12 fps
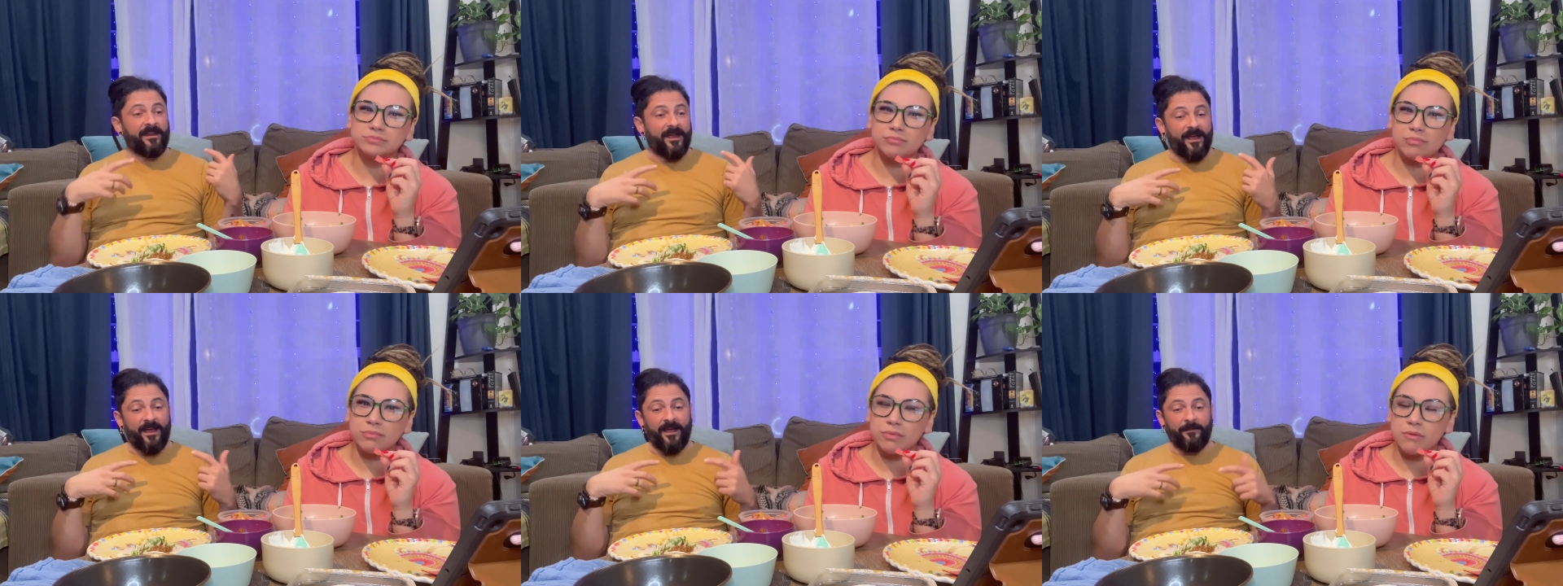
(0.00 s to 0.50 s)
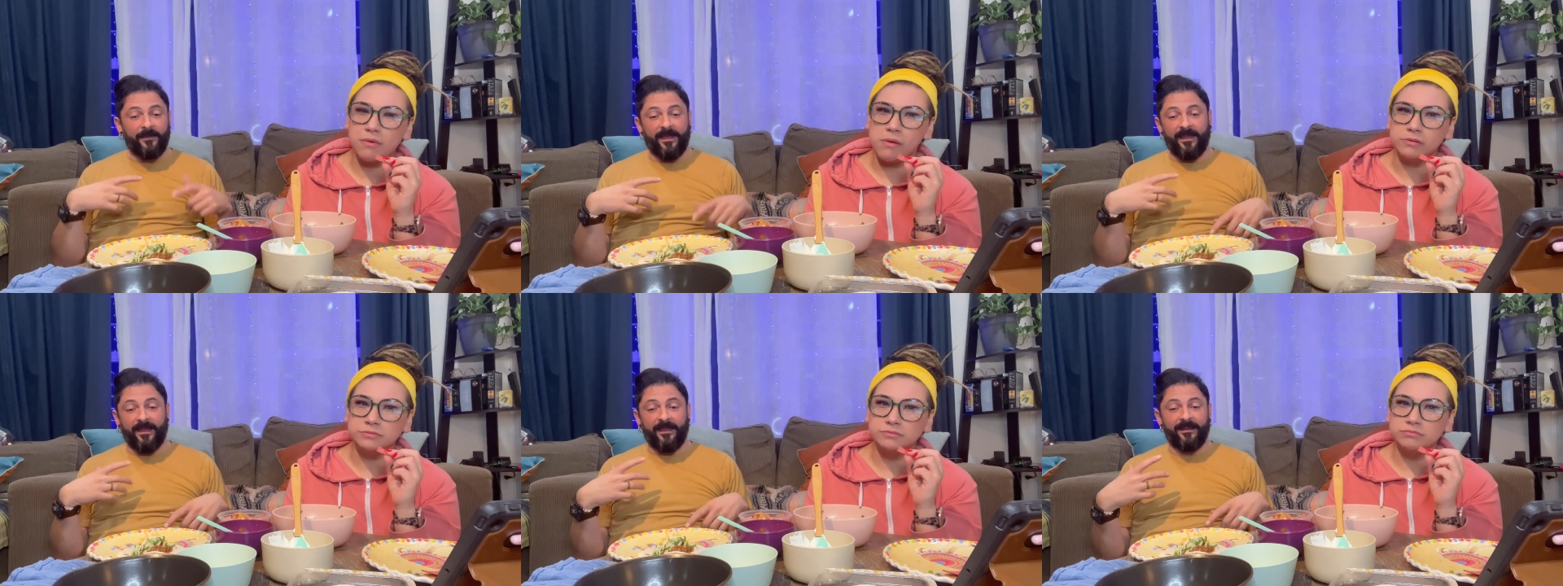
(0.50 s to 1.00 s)
Speaker 1: up
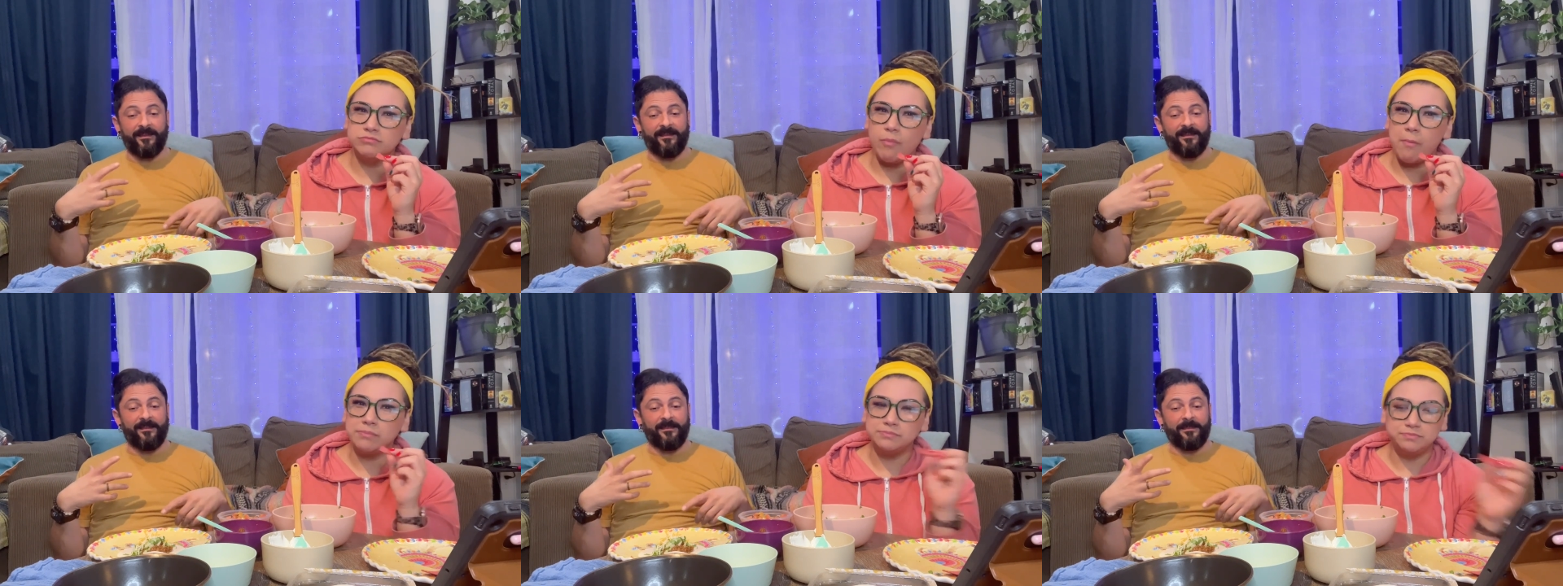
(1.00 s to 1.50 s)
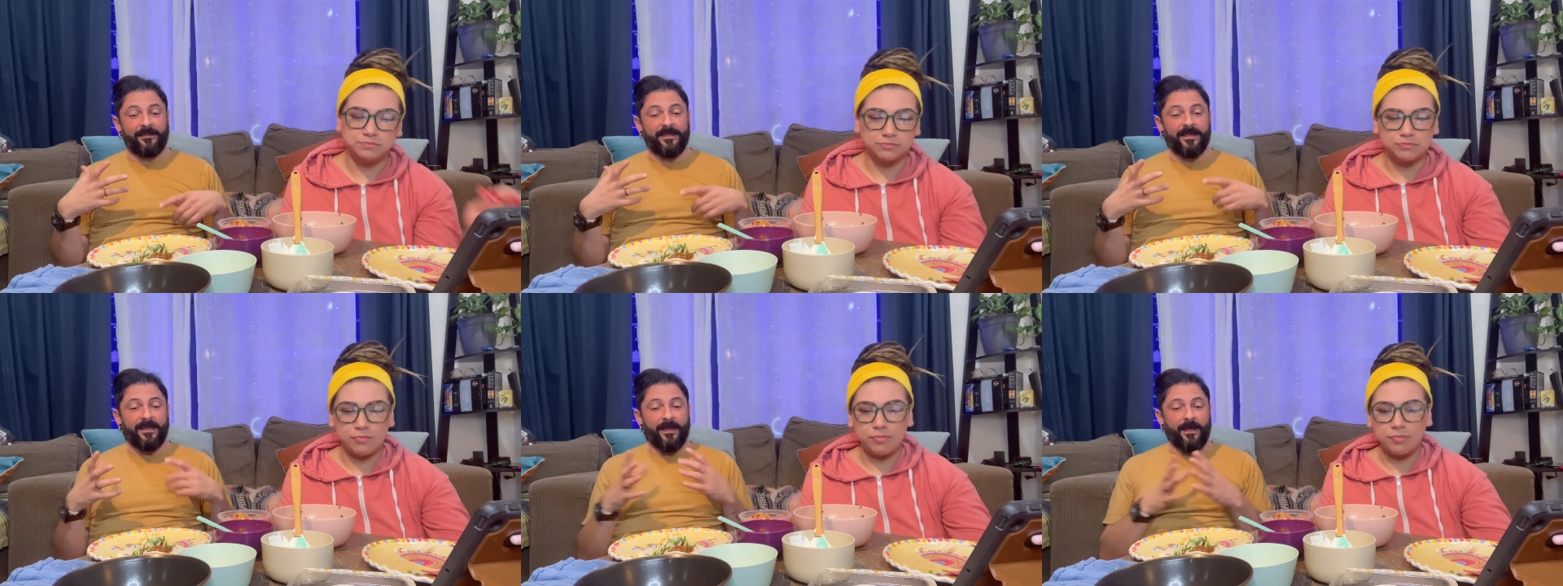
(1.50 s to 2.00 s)
and
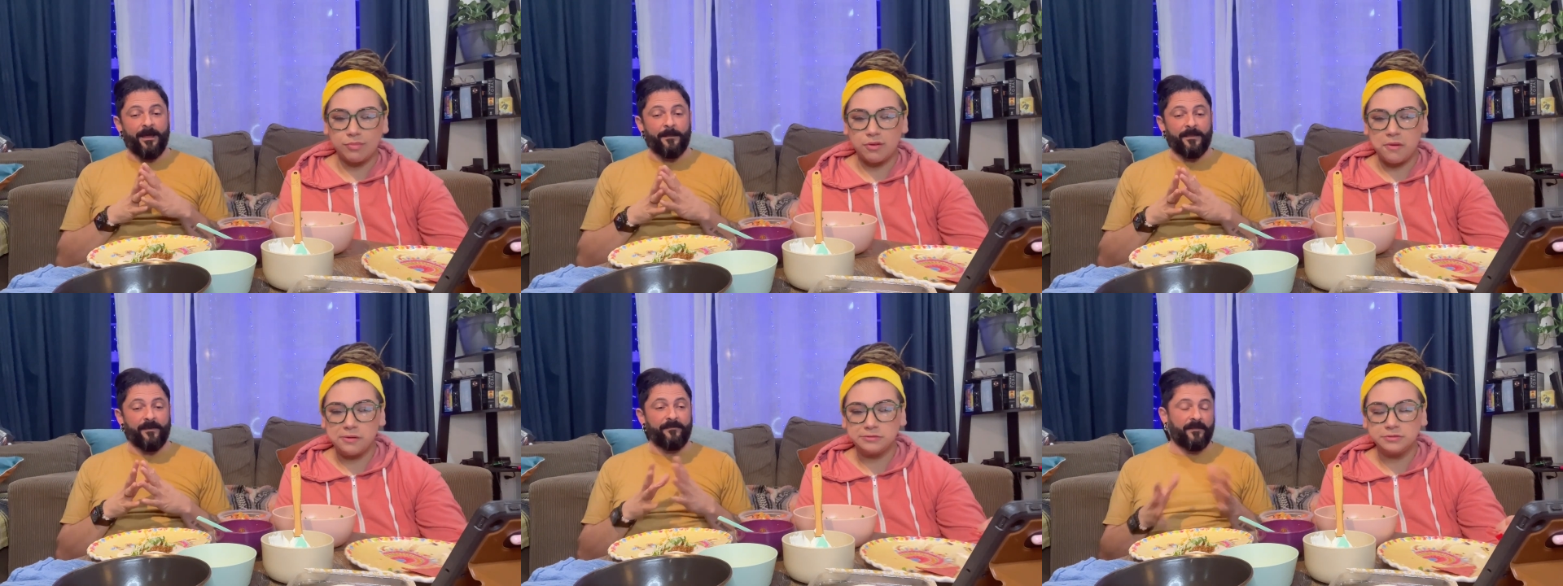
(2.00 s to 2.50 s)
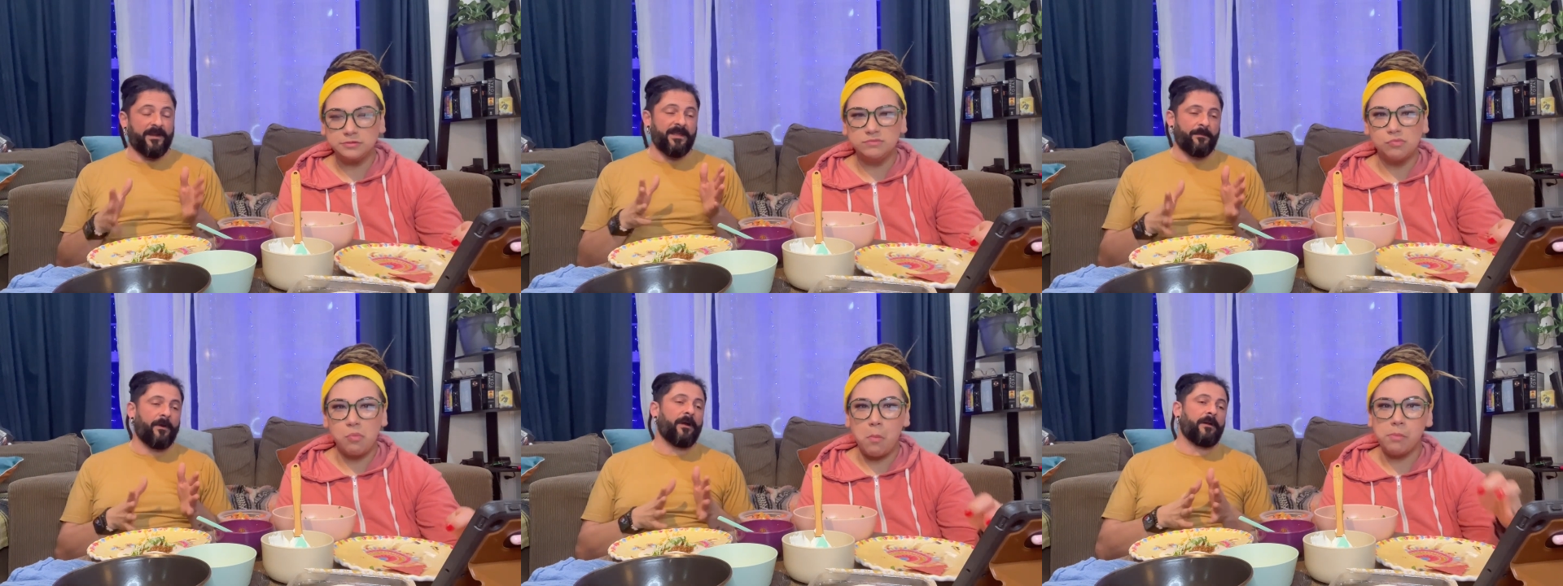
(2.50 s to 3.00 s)
the um, the funny
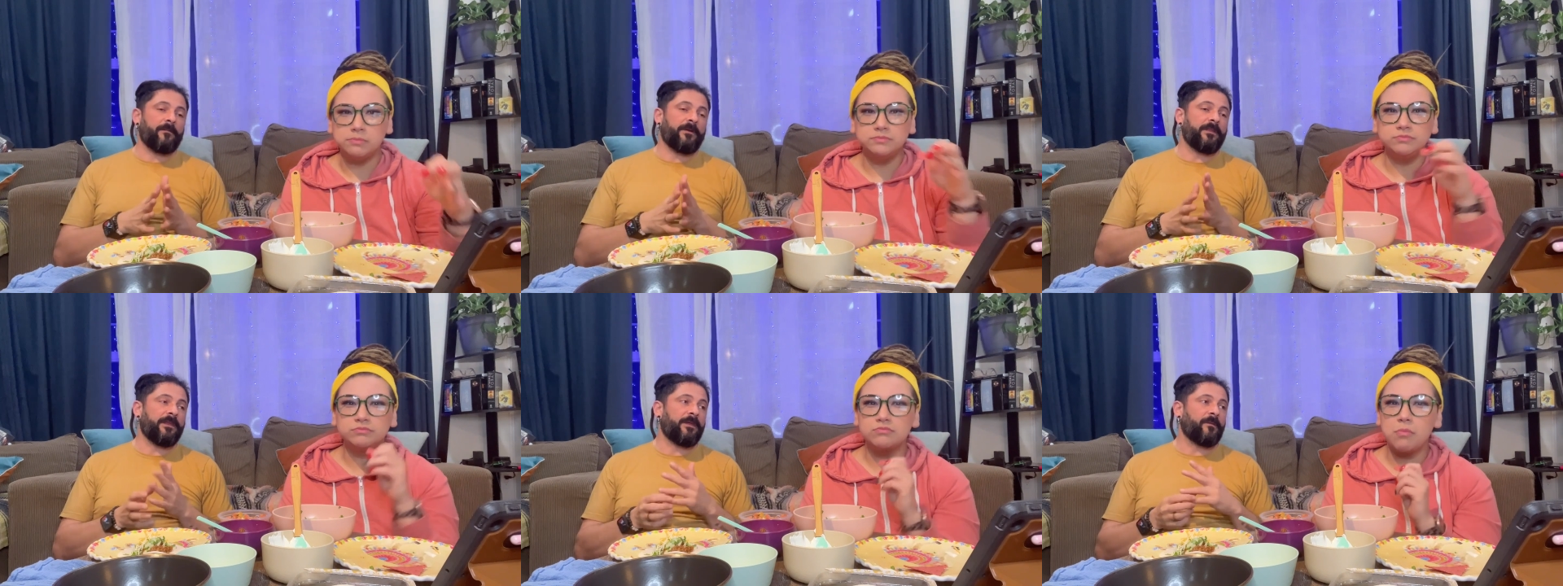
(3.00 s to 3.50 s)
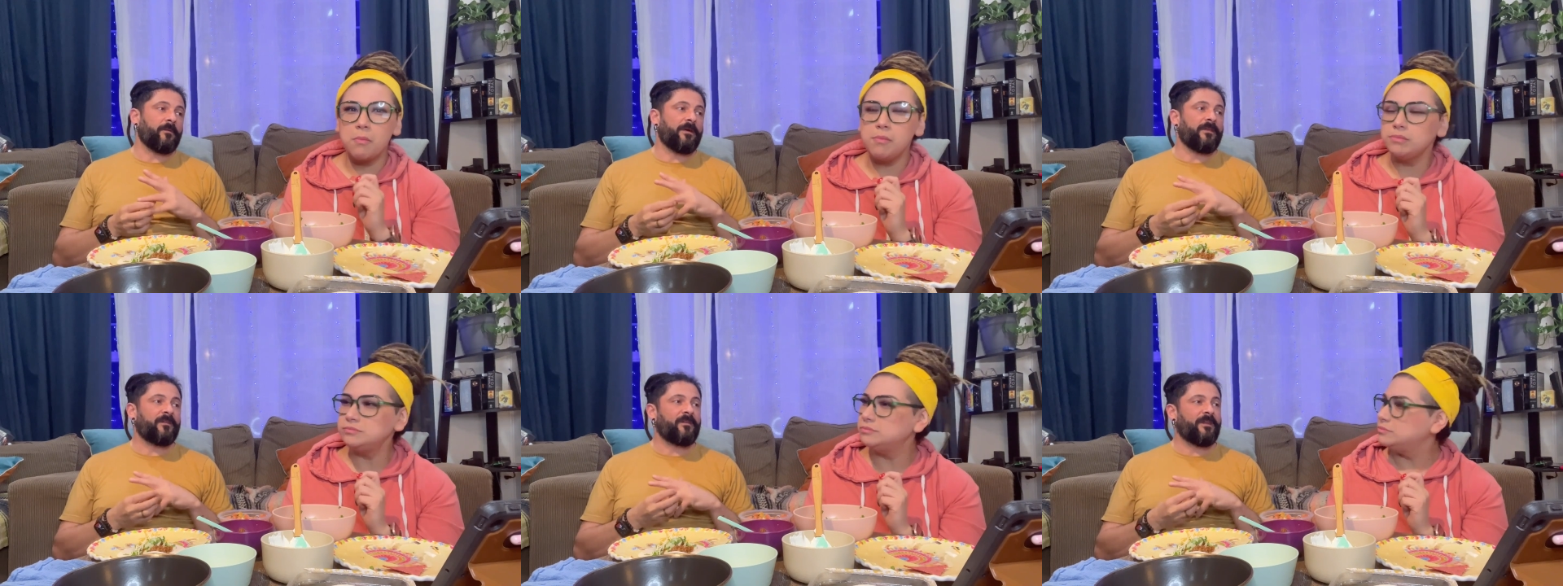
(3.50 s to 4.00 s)
part really
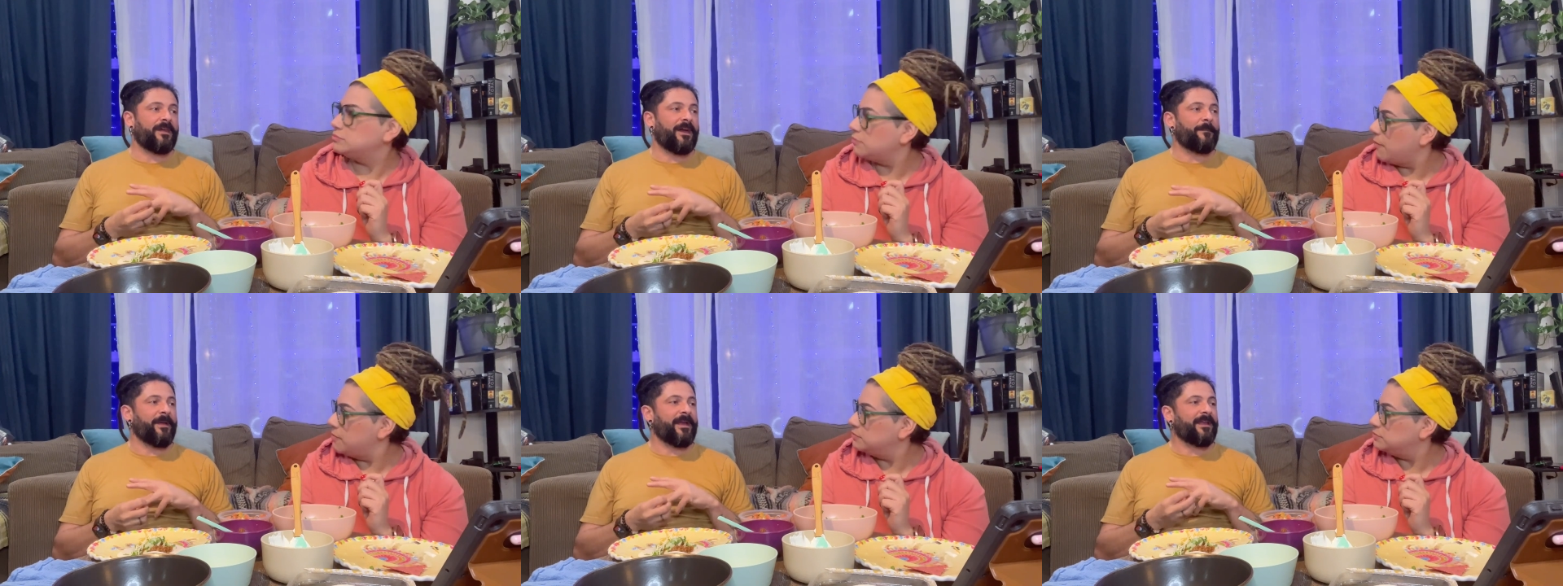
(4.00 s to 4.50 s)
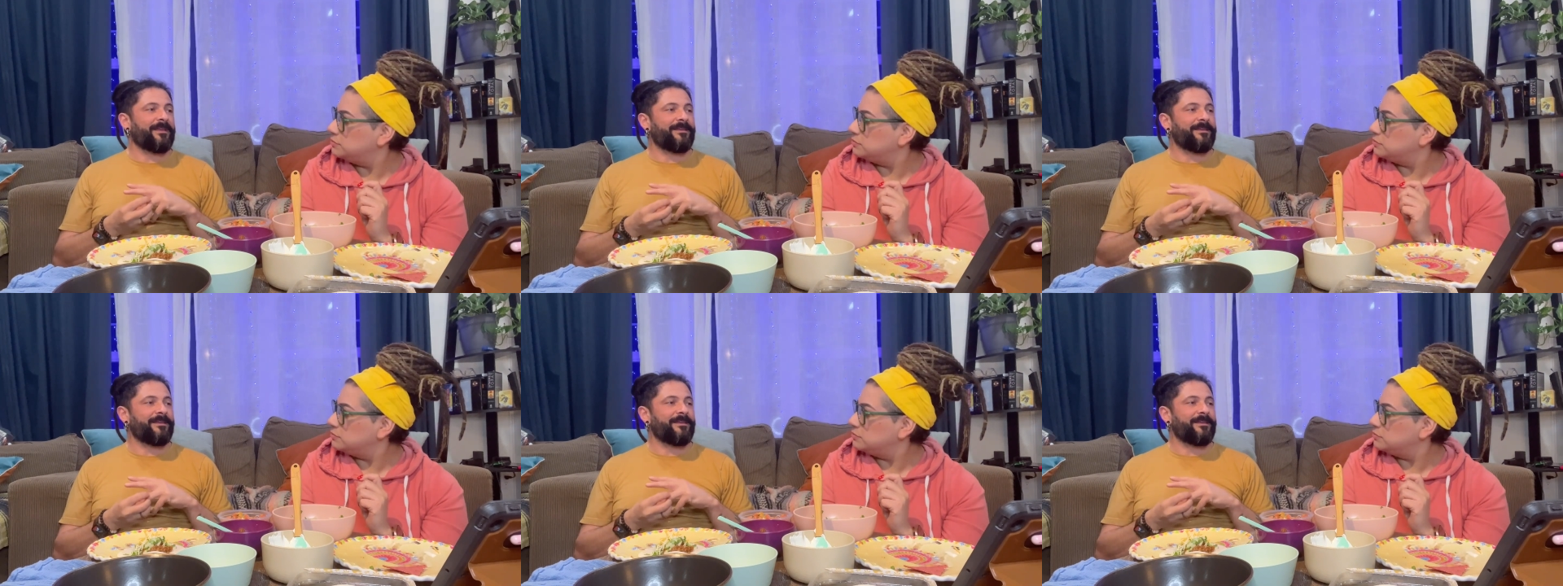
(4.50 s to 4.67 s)
was I'm like,